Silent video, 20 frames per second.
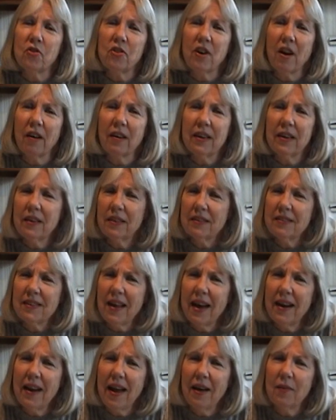Starkey
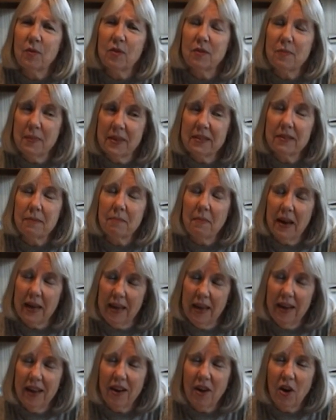decided I was missing my
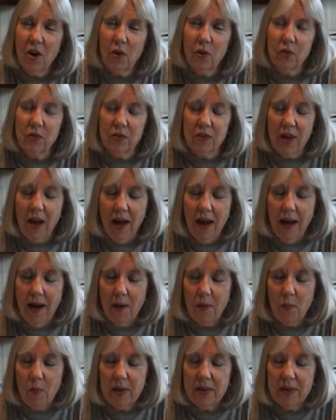kiddos,